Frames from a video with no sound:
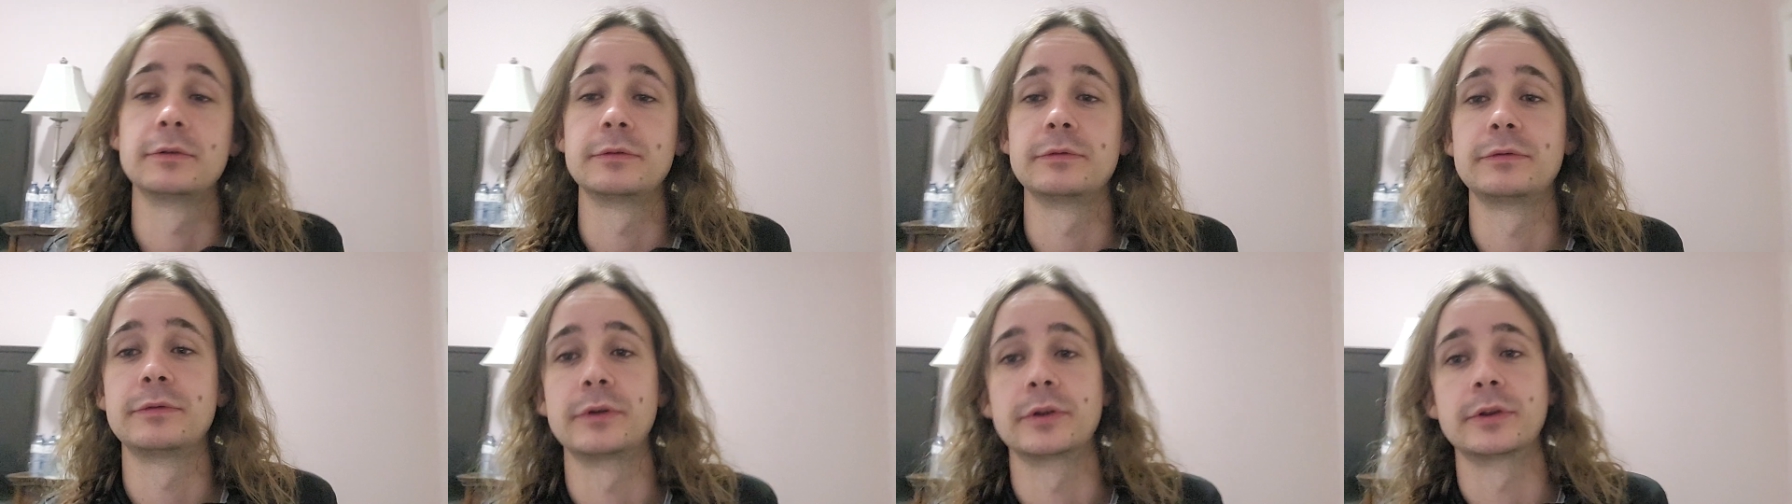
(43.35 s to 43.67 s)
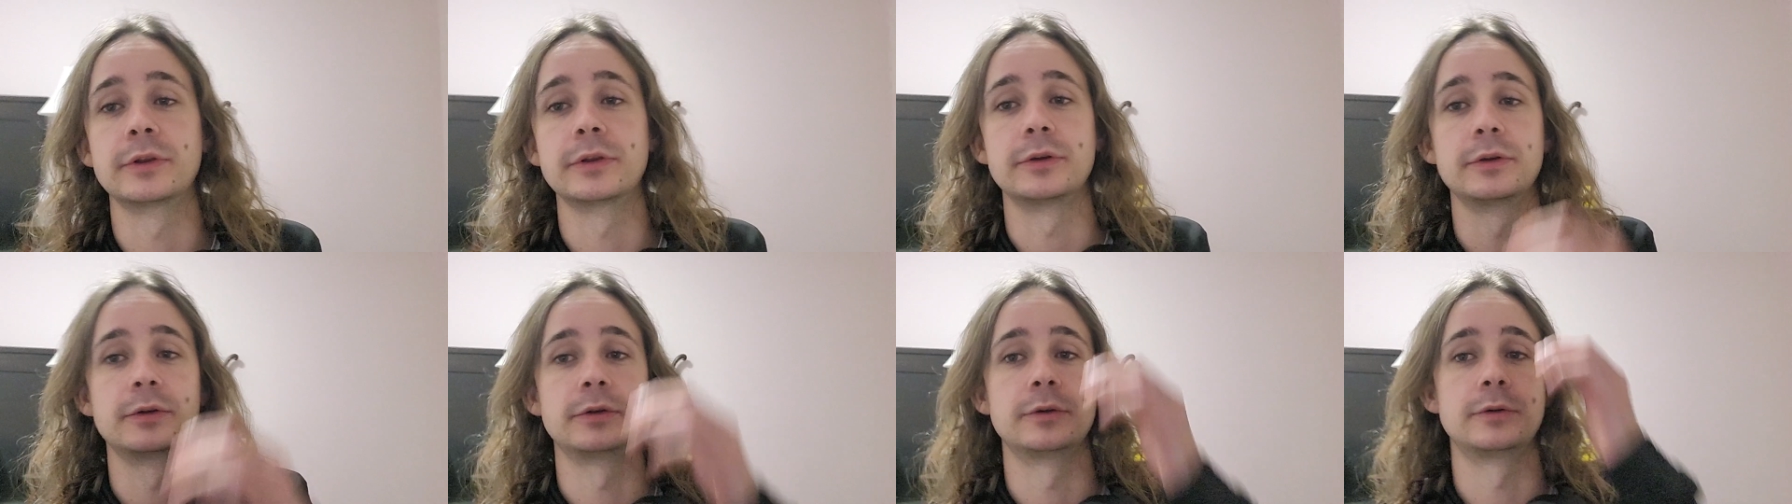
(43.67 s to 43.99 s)
for
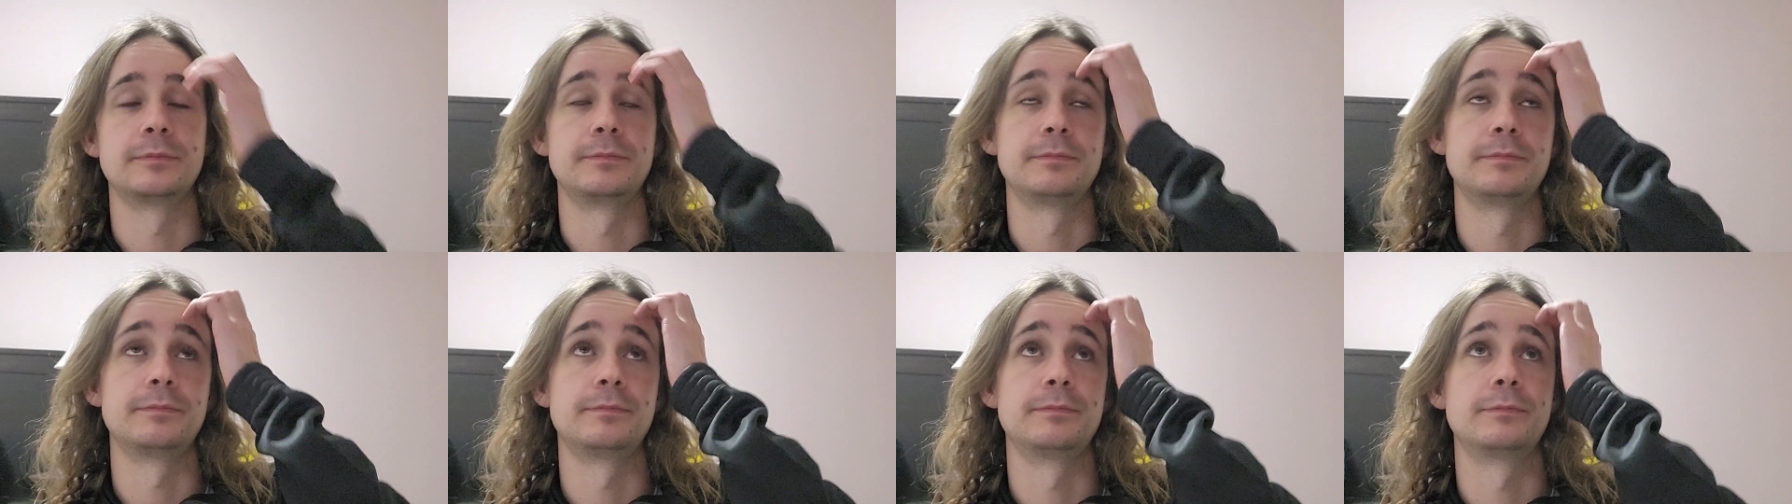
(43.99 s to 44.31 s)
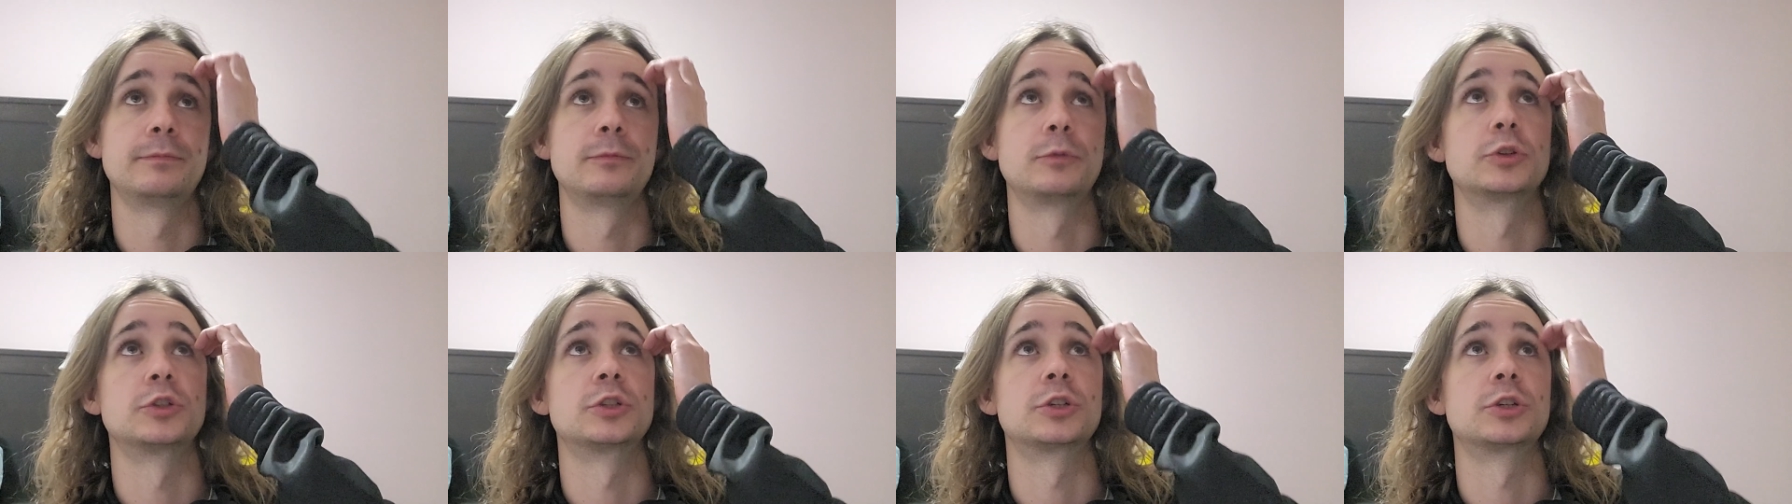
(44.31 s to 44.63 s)
the um,
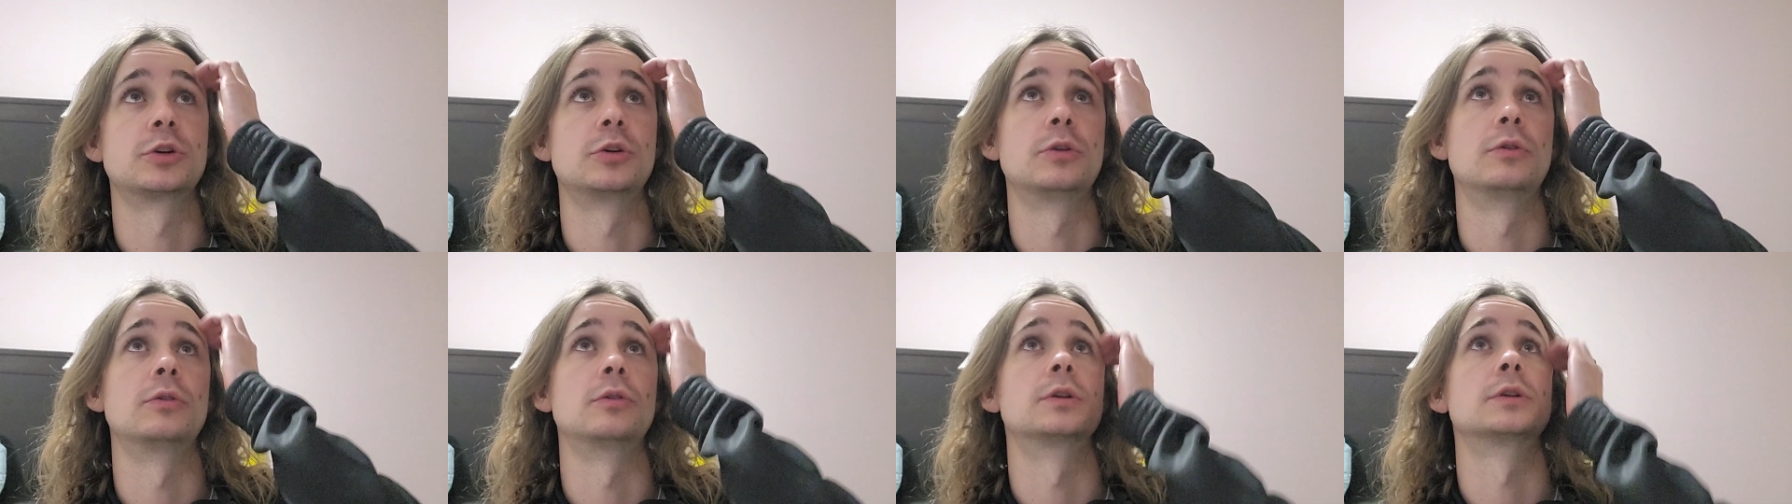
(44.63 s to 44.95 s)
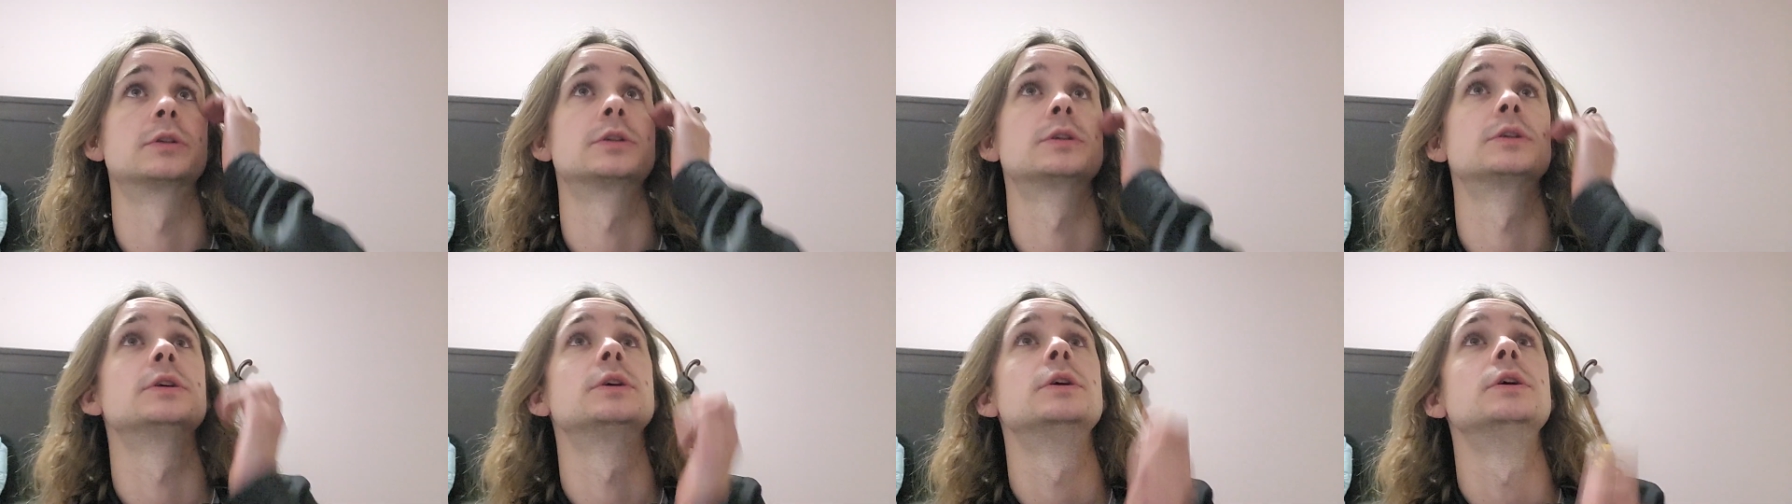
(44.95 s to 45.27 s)
what's it
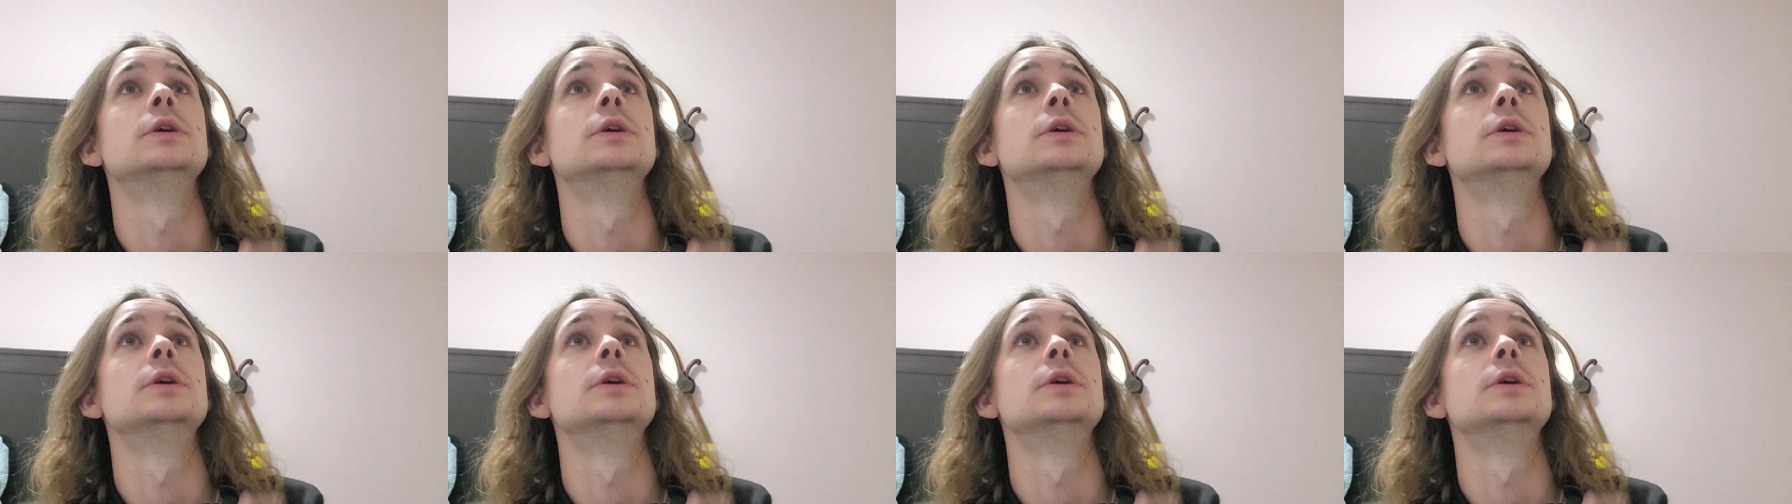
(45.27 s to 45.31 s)
called